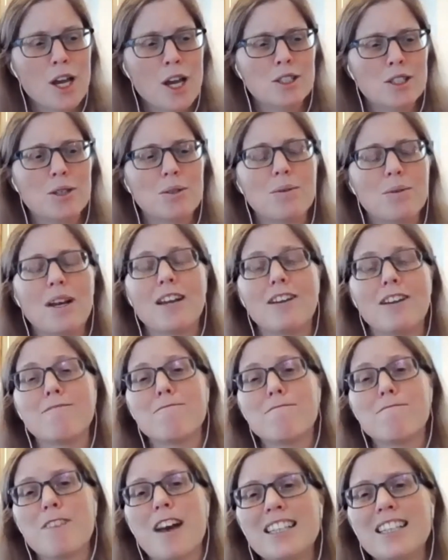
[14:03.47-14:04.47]
to
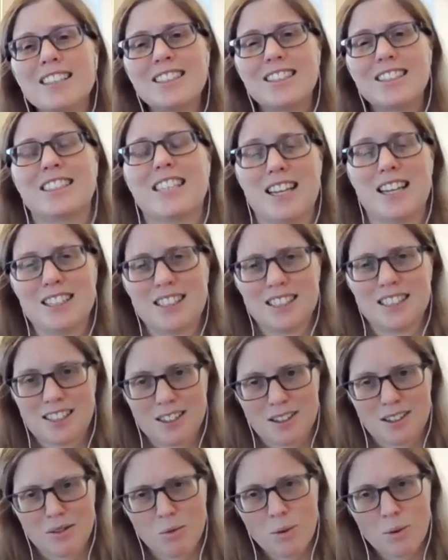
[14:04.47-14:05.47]
invest it
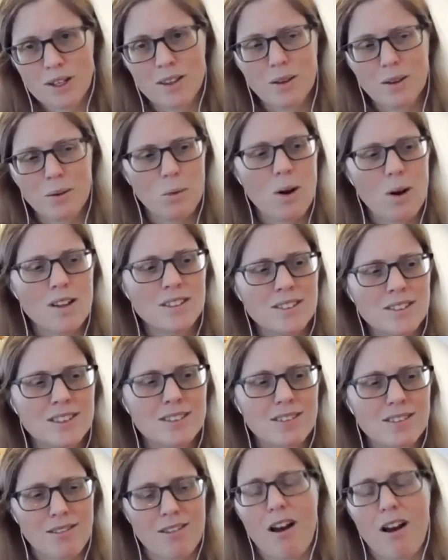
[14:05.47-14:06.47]
with
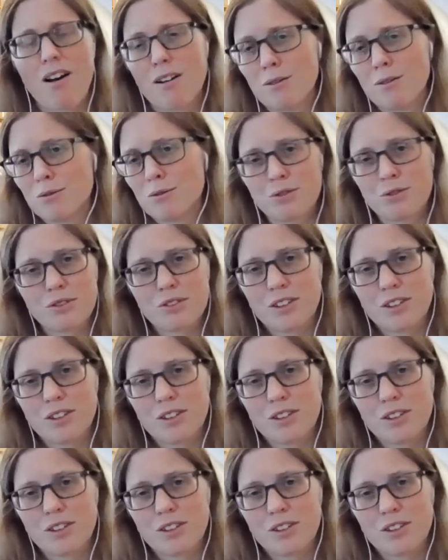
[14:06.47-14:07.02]
one's love.